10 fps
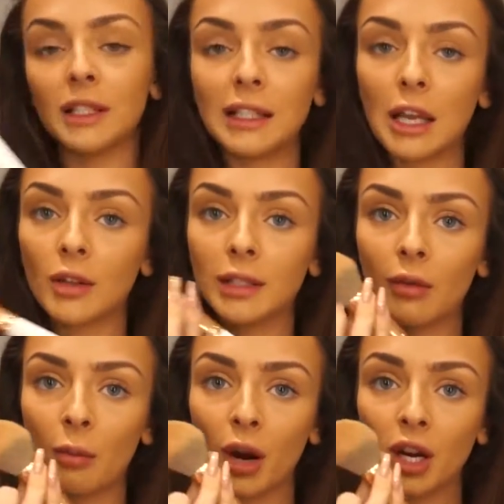
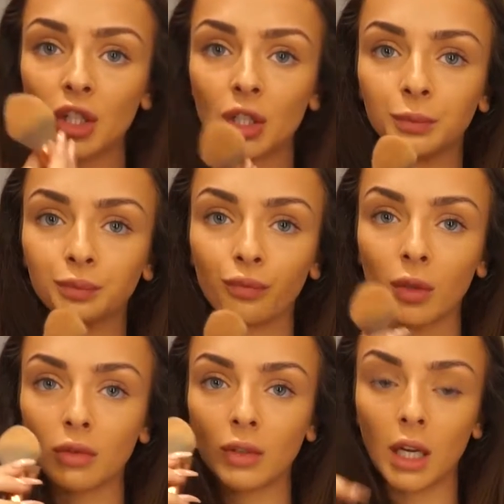CO7 brush.
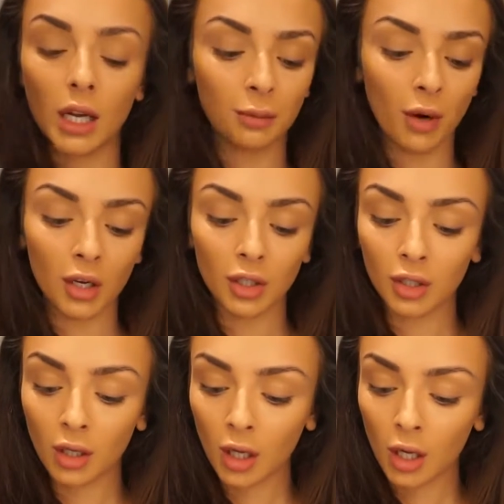It's a really nice
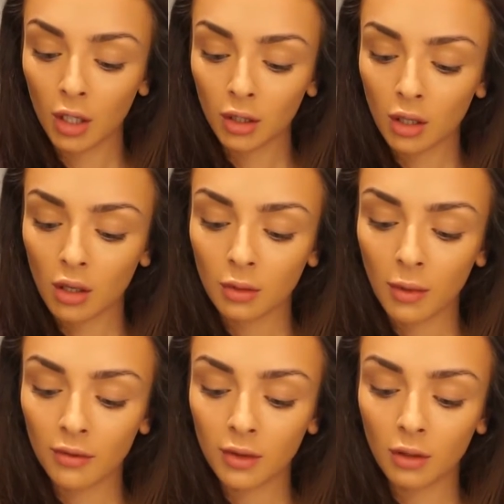brush to use
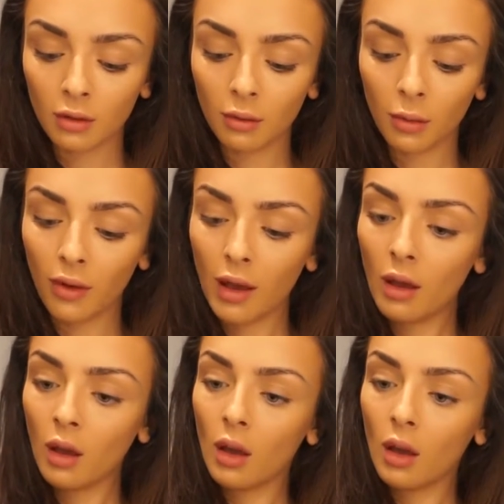with it.